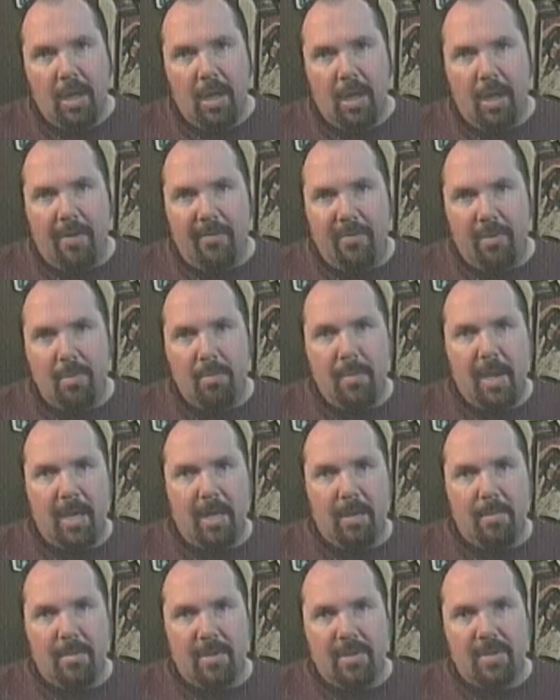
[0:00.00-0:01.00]
if you make
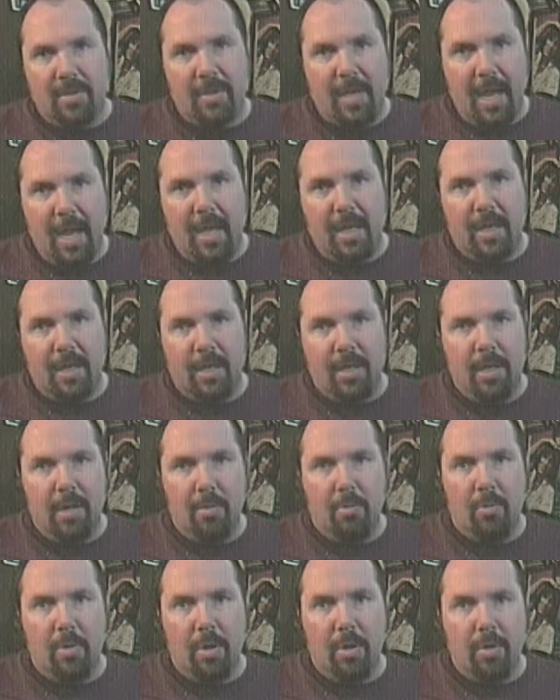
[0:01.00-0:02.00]
a mistake and hit
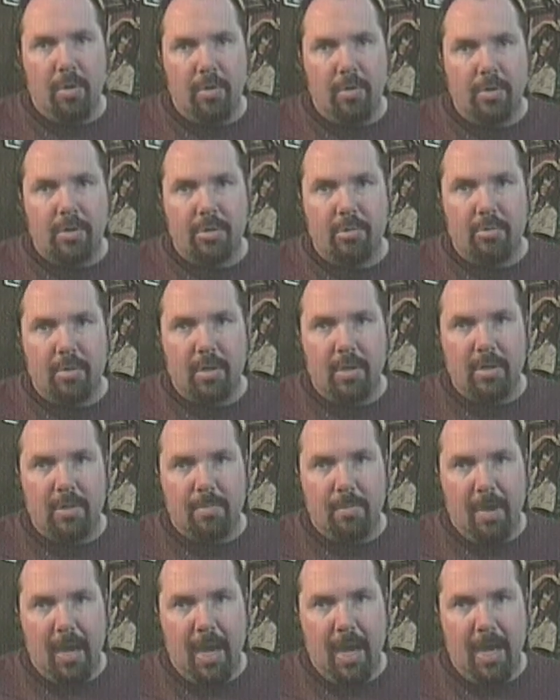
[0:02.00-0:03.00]
one of those strings
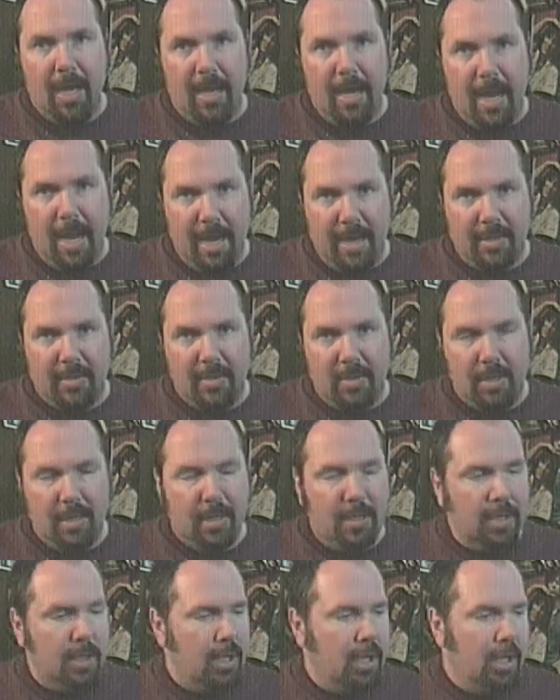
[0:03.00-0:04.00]
by
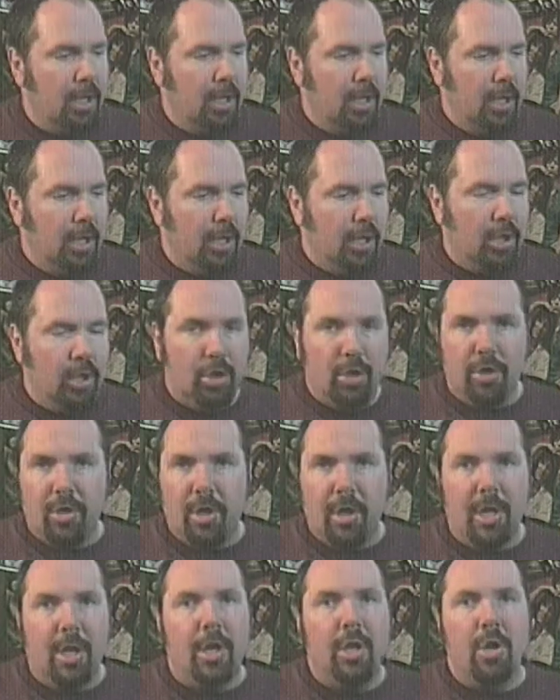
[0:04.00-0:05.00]
accident, you're
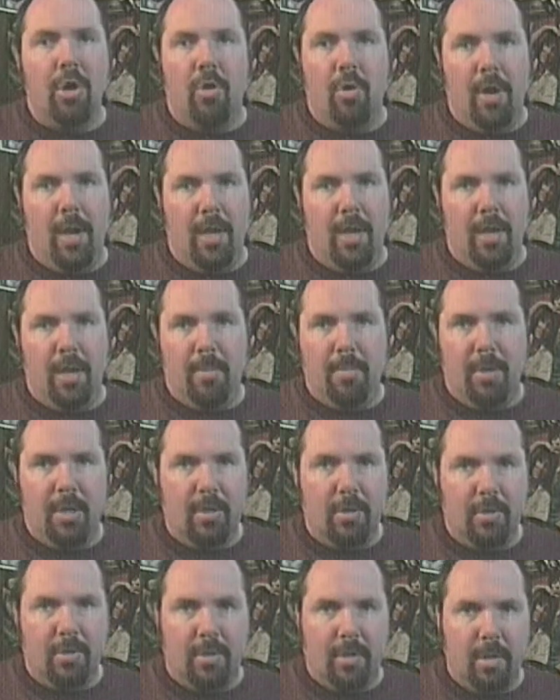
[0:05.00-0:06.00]
going to know it. I mean,
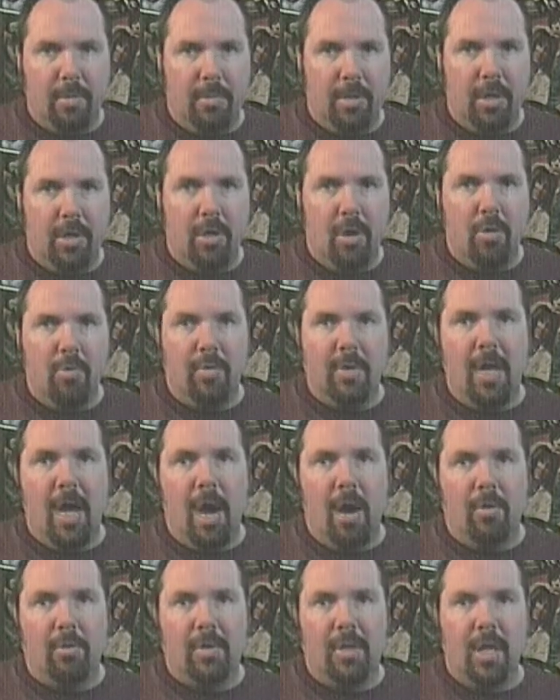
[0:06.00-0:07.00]
there's going to be no
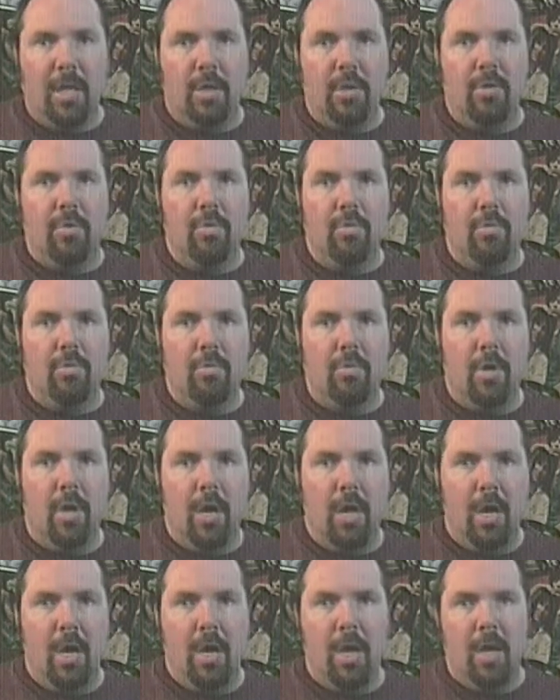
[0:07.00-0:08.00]
doubt that you
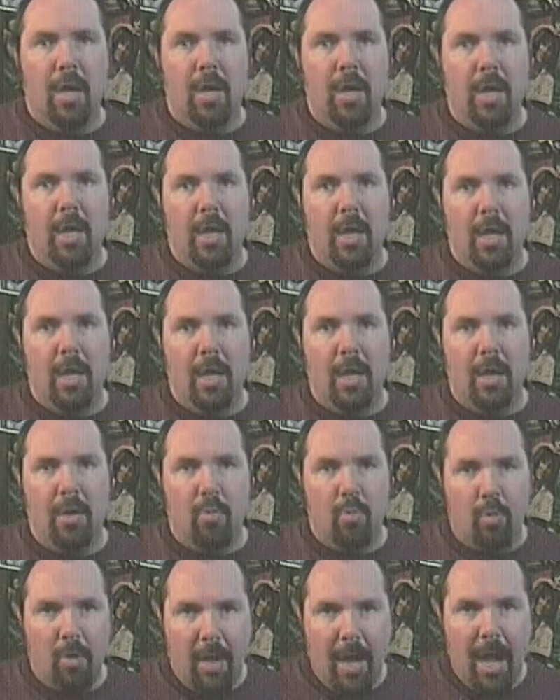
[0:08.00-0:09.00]

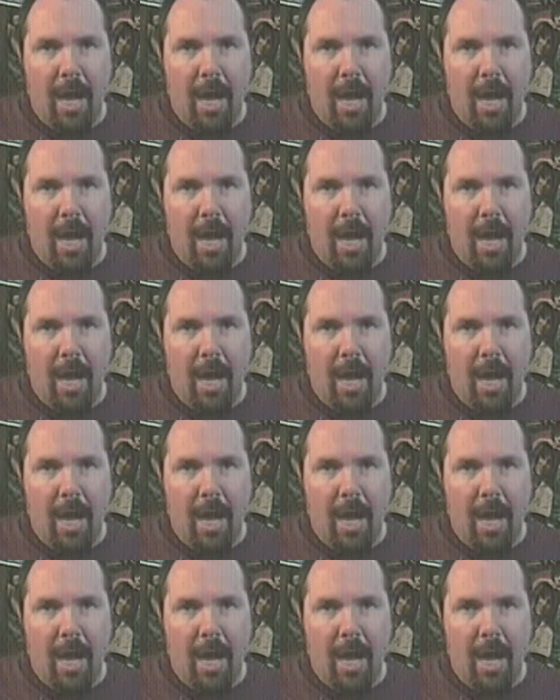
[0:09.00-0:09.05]
were not